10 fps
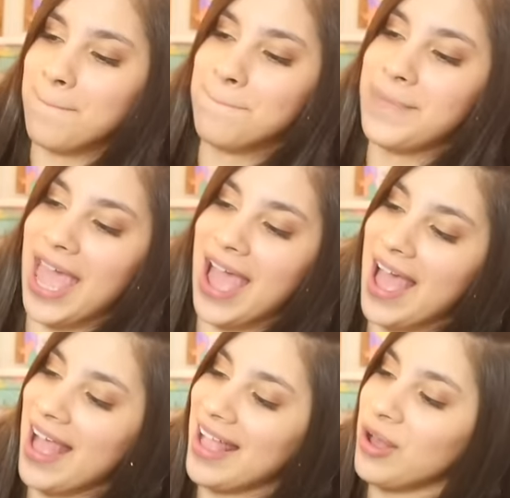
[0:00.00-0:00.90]

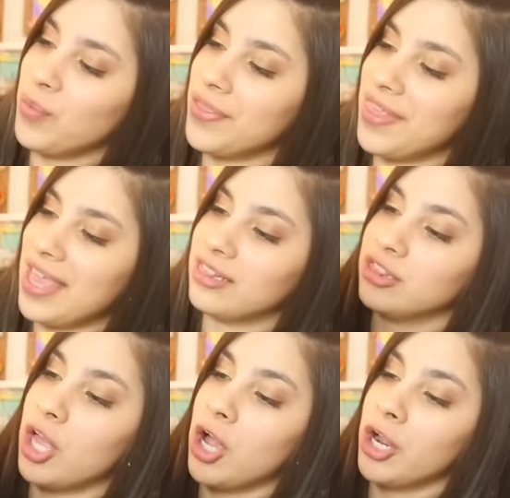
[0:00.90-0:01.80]
bag with a
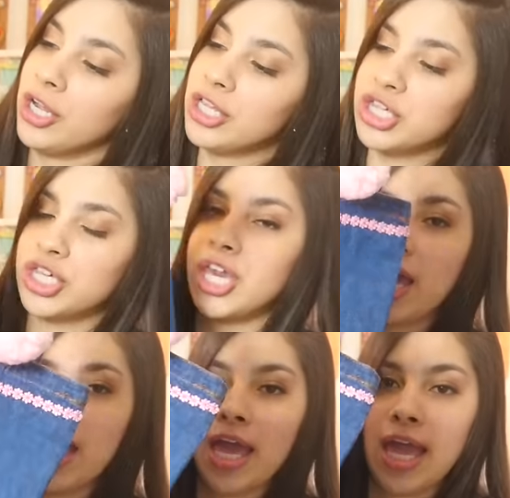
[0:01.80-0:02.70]
large
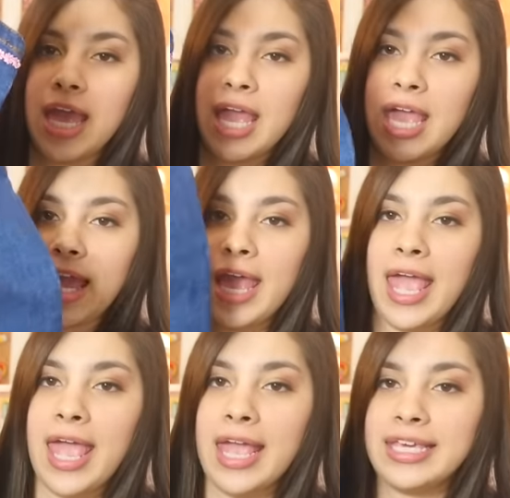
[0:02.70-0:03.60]

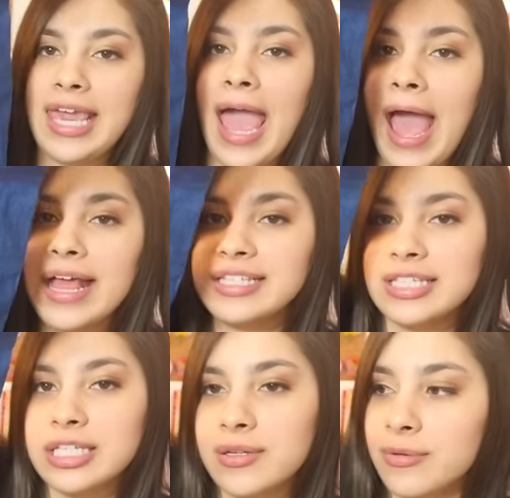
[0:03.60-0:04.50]

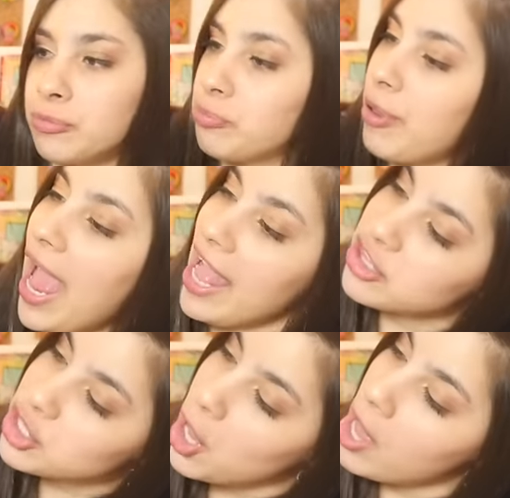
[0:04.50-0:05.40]
cat
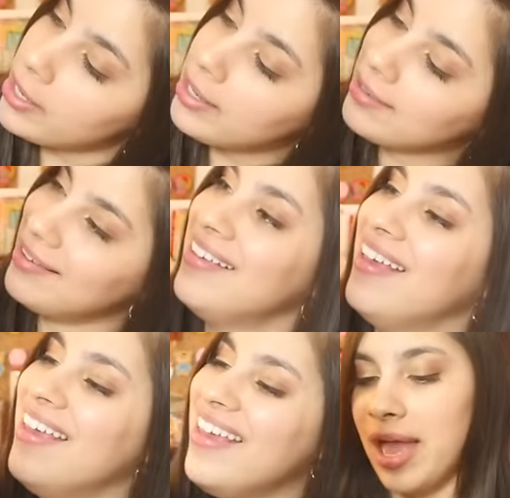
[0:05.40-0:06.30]
patch on it.
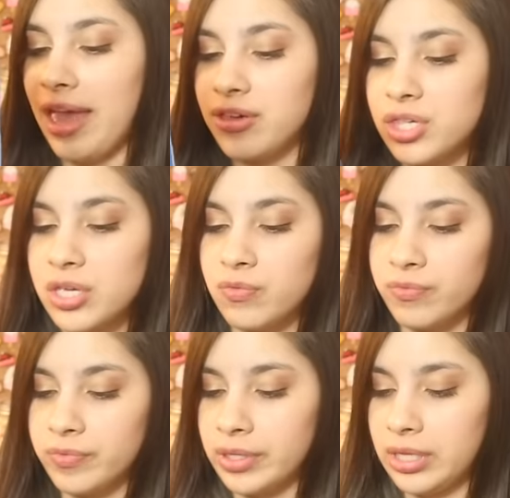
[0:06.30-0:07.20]
I actually
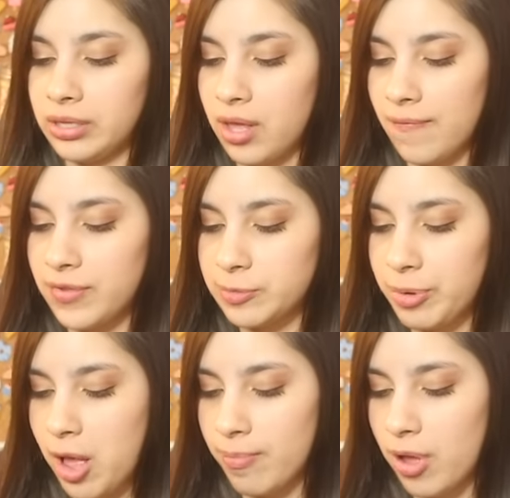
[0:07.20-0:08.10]
really love this
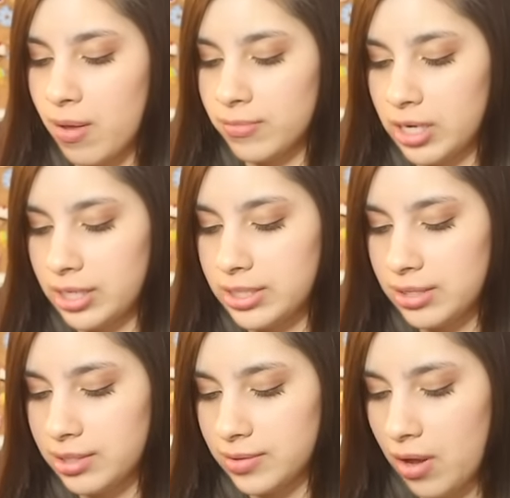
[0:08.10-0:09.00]
pom-pom. Can I
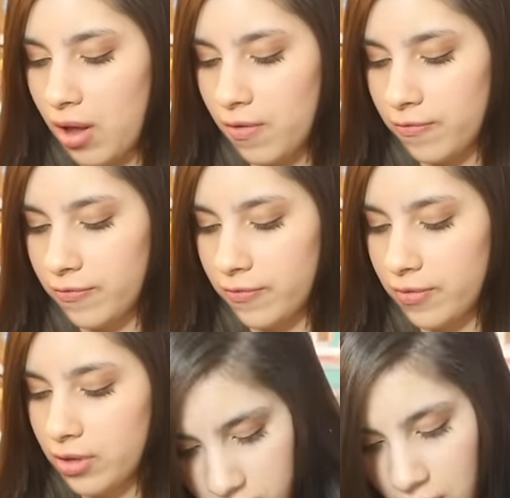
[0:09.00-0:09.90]
take this off?
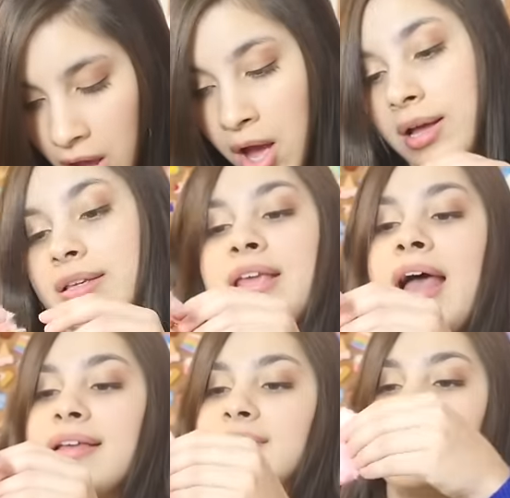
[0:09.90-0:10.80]

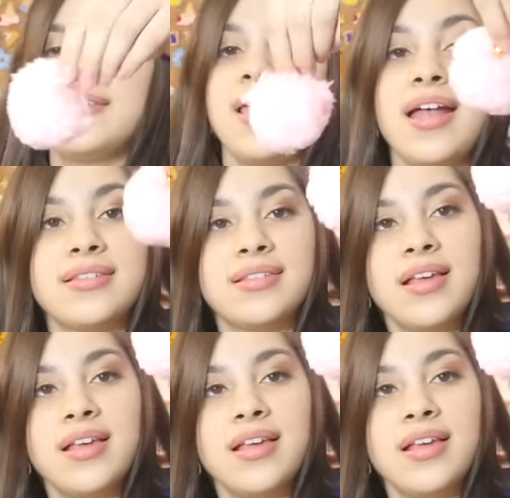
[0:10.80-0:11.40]
Yes, success.